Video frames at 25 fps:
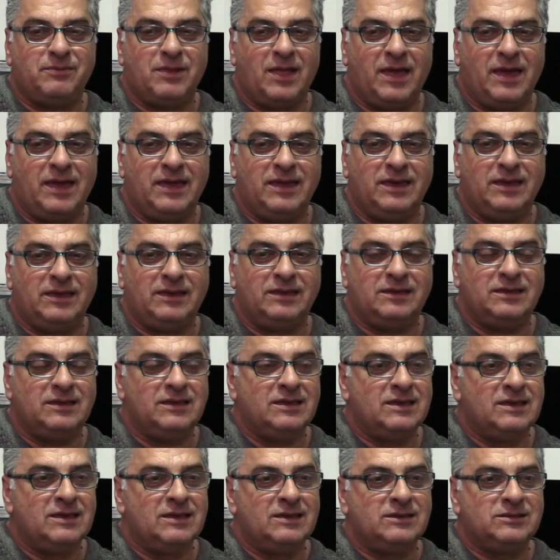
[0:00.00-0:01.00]
playing,
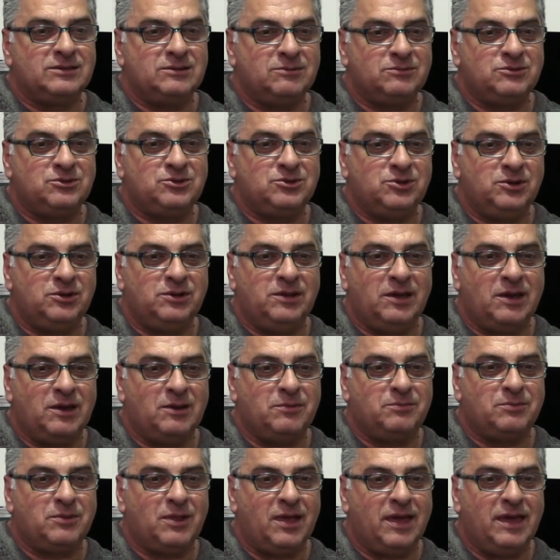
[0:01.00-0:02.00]
some
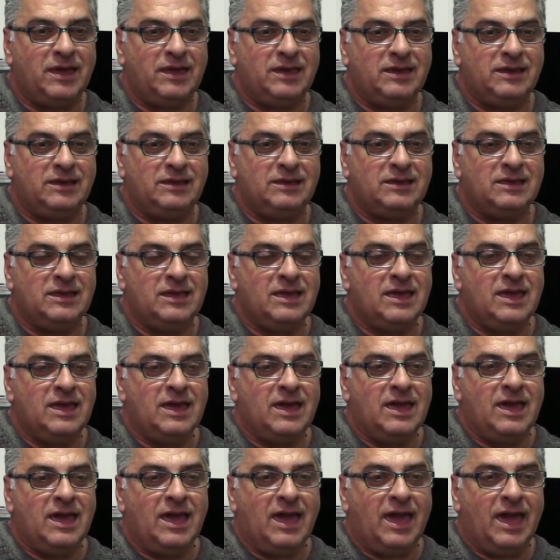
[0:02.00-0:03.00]
studio playing,
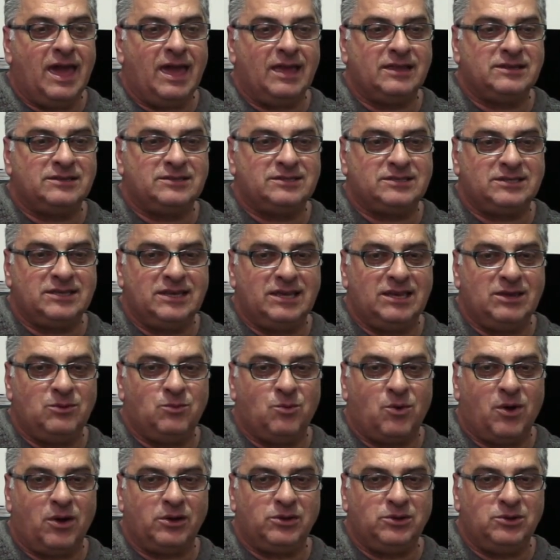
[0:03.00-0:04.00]
and see
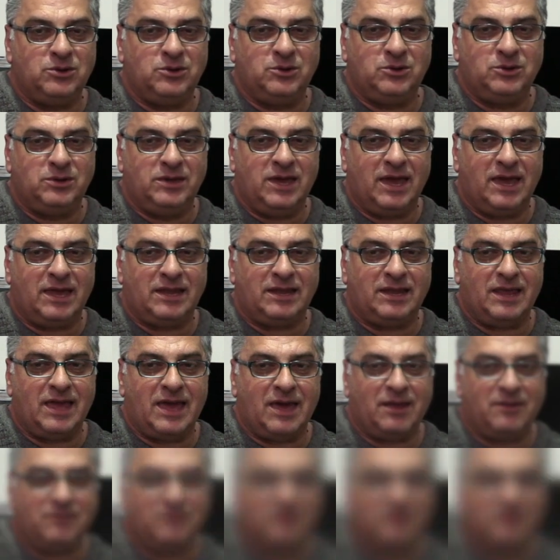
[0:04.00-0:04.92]
what you get out